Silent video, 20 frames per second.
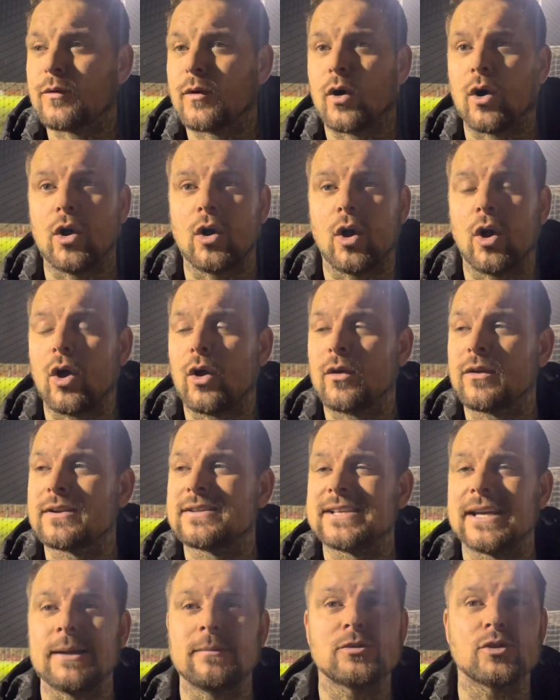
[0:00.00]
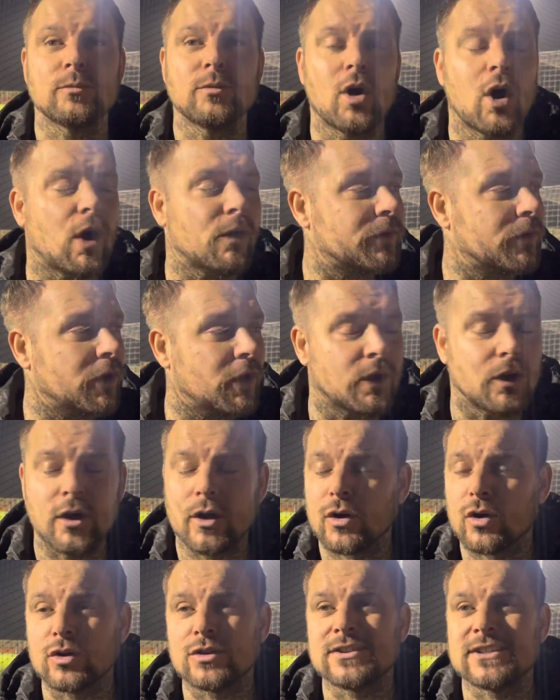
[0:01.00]
All the teams up north are
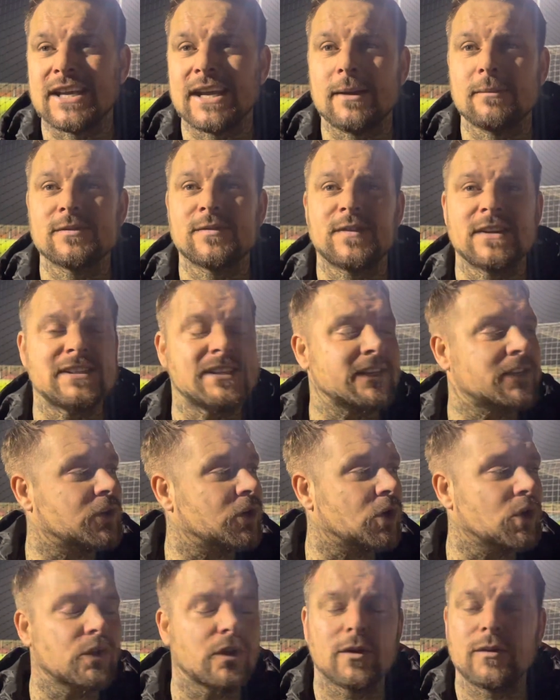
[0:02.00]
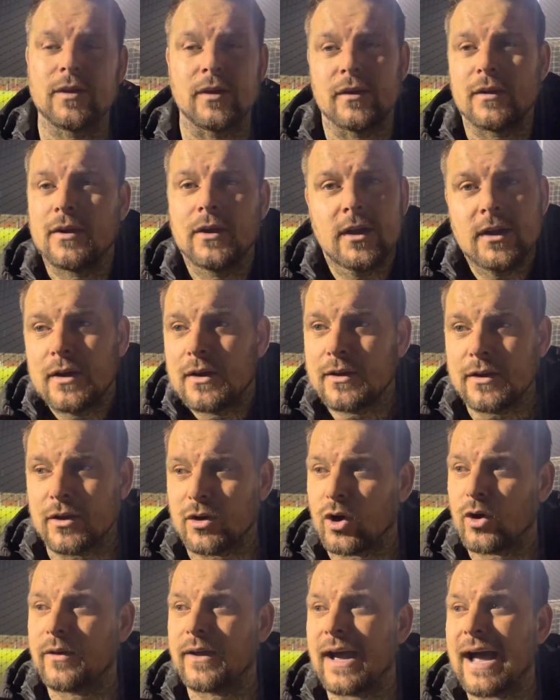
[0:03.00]
good teams, physical.
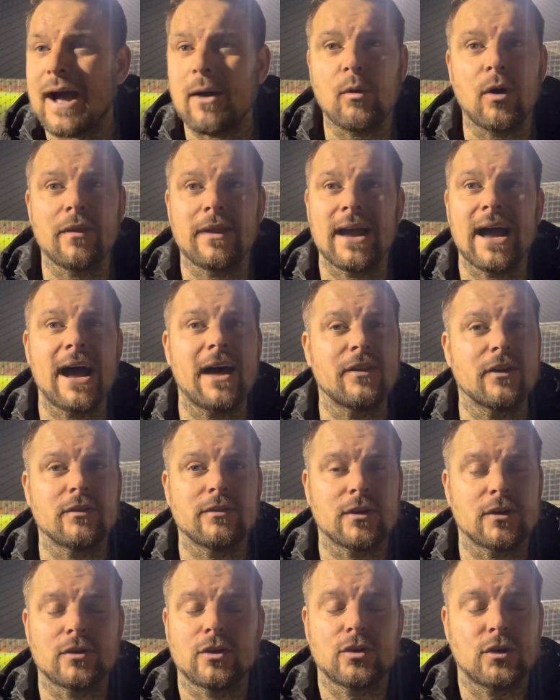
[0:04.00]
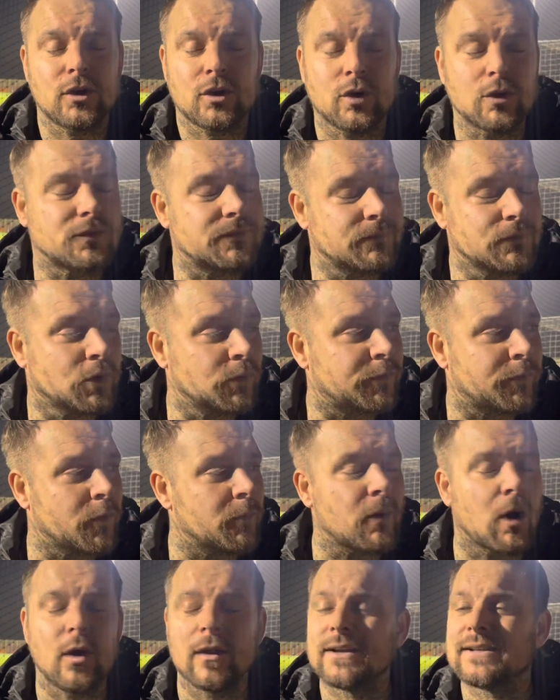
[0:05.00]
They are what they are. They're good
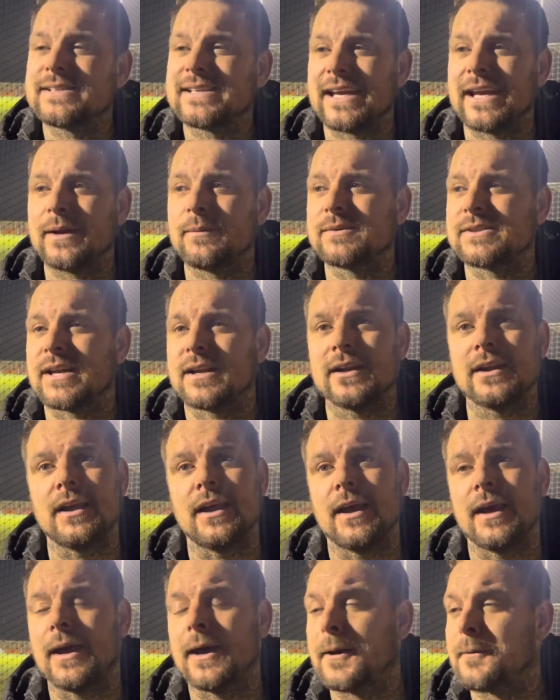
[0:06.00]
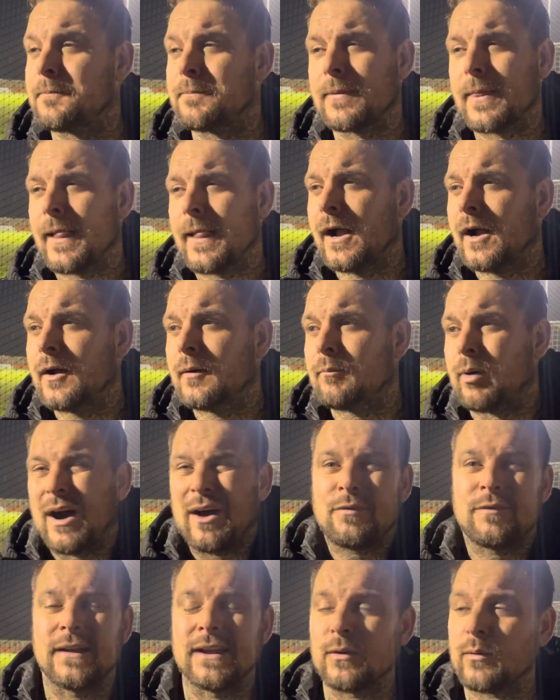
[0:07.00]
footballing teams. And but I
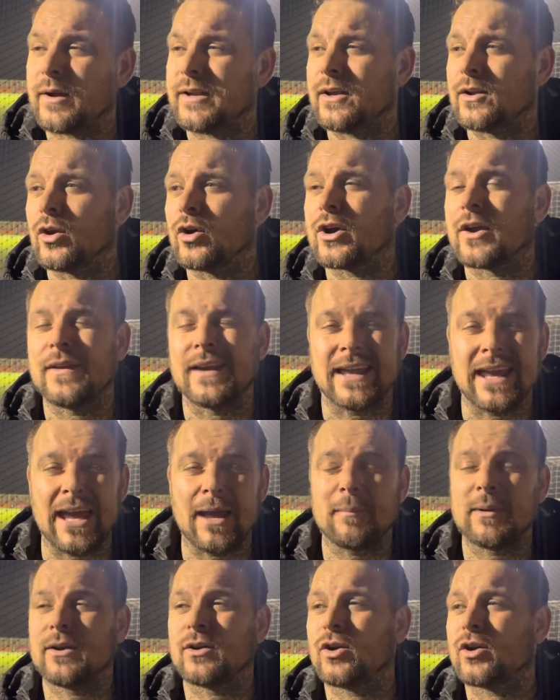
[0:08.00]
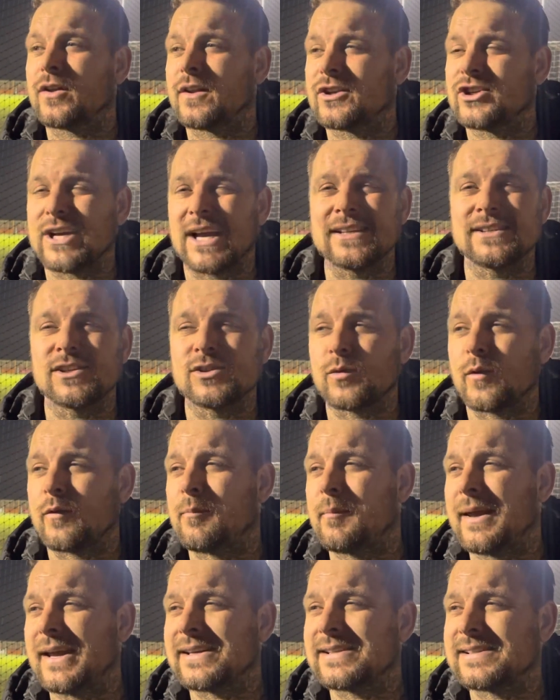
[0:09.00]
think when you look at the game and you look at the chances we've
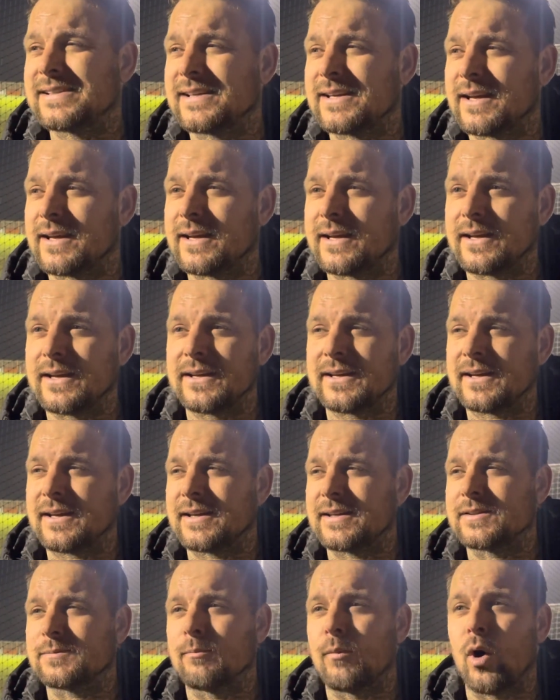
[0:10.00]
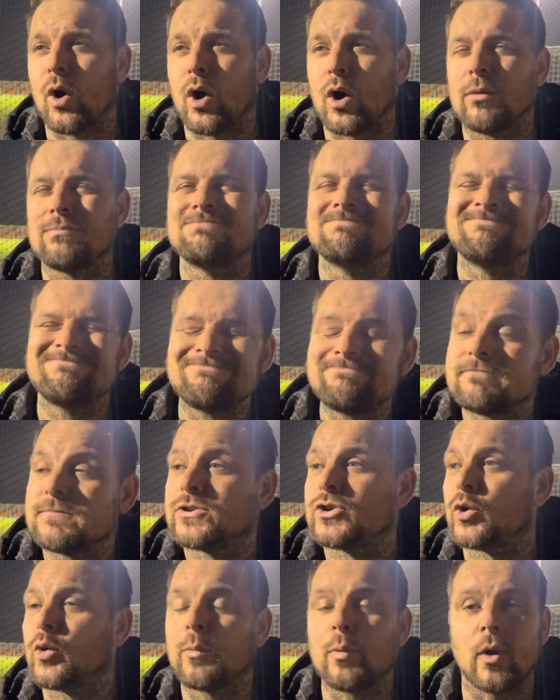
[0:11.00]
missed, it's more
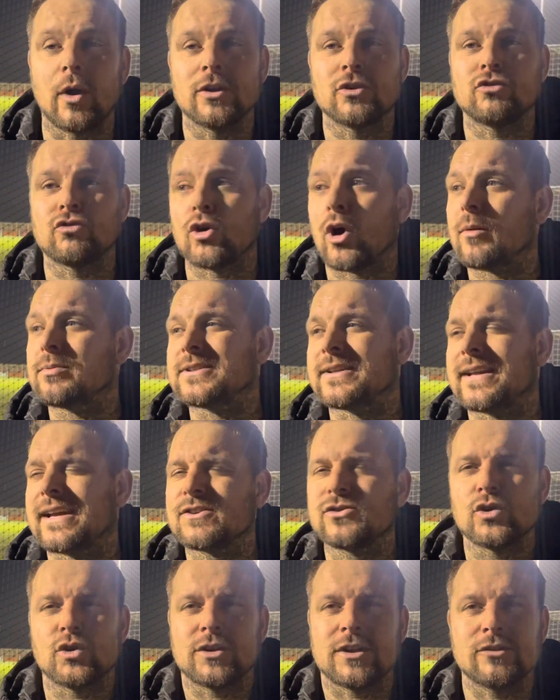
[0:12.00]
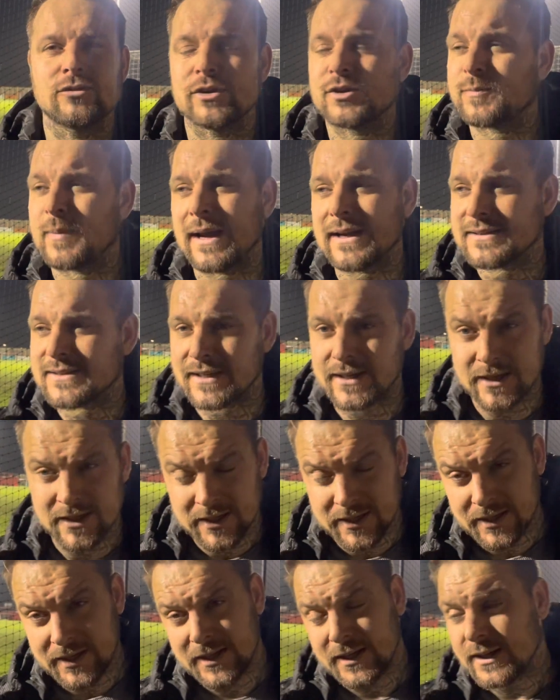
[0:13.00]
2 points dropped, and that's no disrespect to
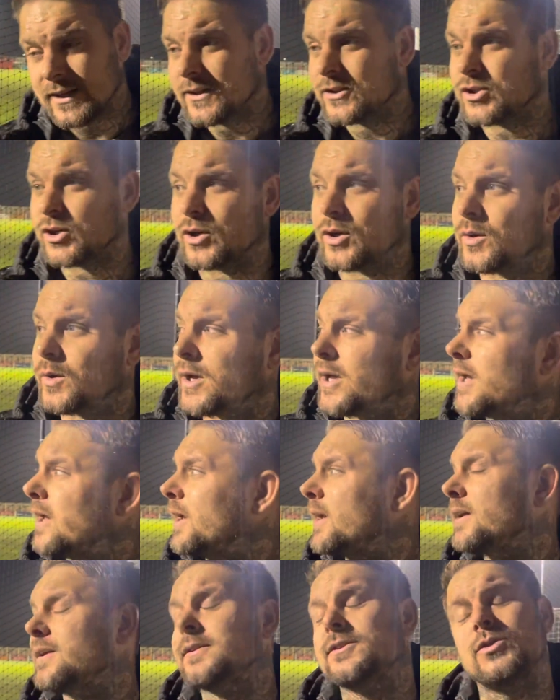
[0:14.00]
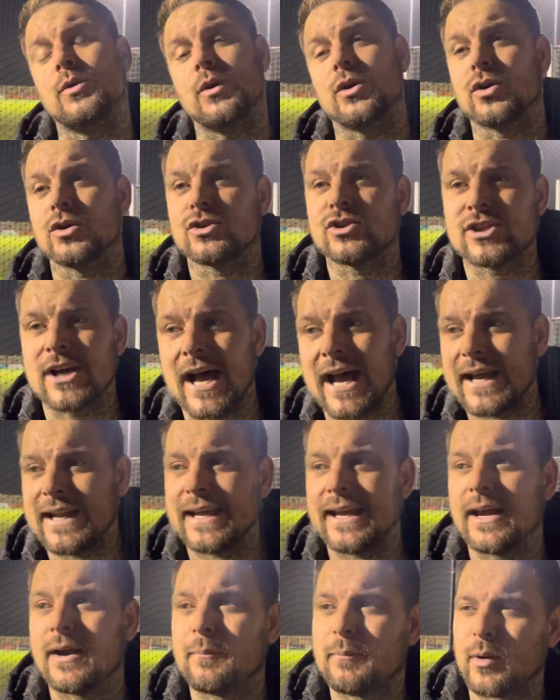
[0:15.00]
a good side
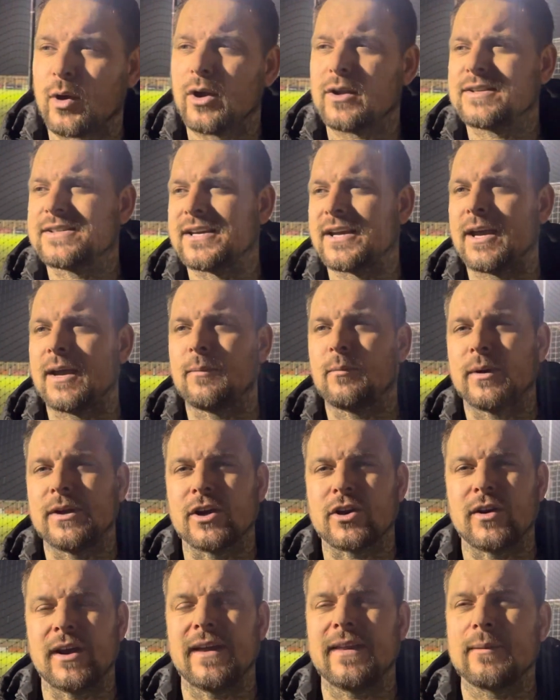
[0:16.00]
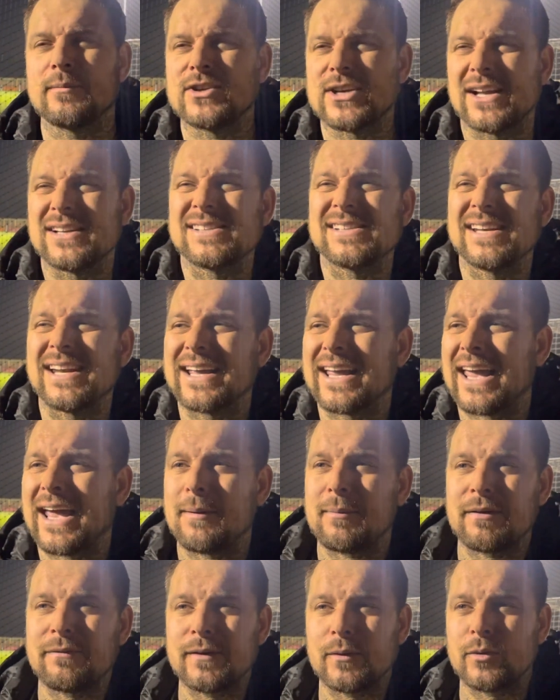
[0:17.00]
here, but when you create them chances in a
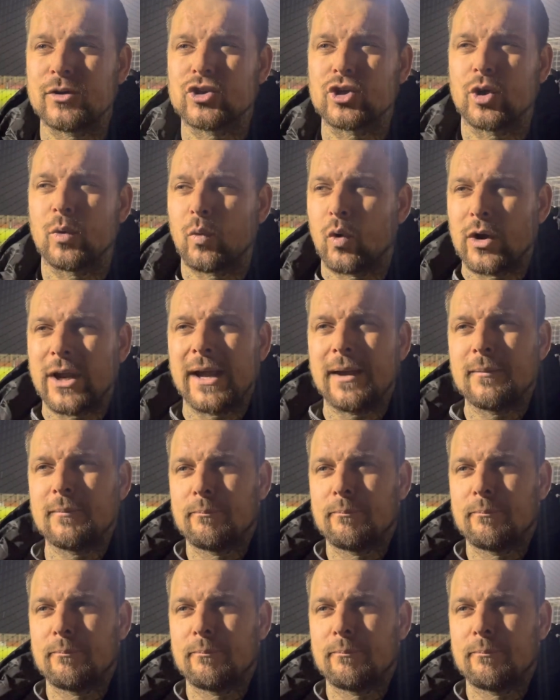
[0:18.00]
game, I think we should have won it.